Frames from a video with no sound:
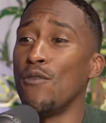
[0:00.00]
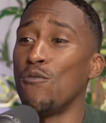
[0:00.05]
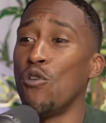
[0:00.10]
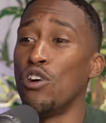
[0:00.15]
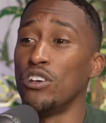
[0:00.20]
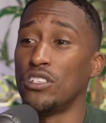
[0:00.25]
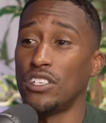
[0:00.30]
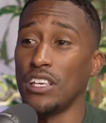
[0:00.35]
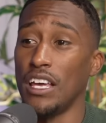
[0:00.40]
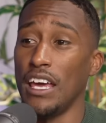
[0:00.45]
it
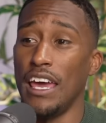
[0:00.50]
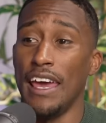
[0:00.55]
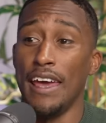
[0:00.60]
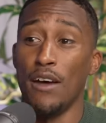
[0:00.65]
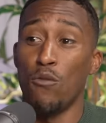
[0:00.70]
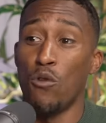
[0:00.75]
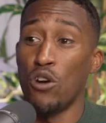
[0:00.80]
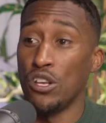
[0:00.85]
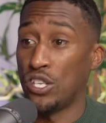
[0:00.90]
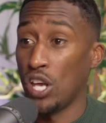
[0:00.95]
was
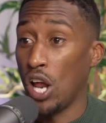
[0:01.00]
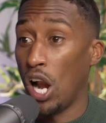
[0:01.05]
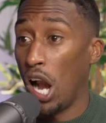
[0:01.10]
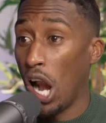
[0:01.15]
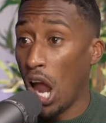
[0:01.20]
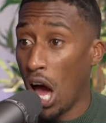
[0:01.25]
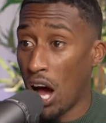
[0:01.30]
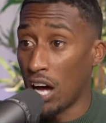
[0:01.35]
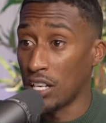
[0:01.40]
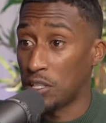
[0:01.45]
it was a
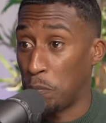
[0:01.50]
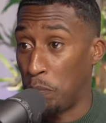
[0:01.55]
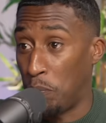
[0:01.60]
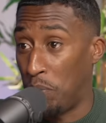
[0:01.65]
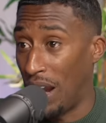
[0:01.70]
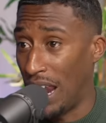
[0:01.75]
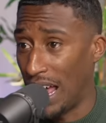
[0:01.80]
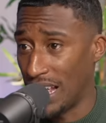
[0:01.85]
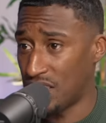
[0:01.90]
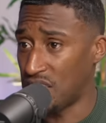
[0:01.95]

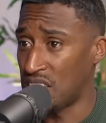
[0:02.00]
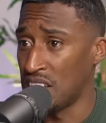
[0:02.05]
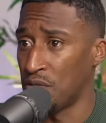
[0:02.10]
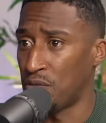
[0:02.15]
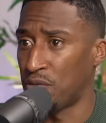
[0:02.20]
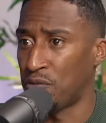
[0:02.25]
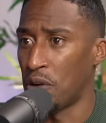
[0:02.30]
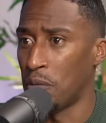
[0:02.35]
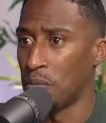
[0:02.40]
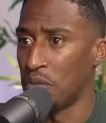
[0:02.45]
last
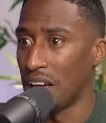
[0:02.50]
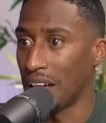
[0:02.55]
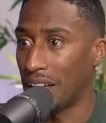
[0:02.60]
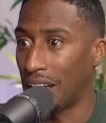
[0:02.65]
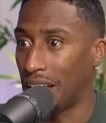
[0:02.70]
blessing from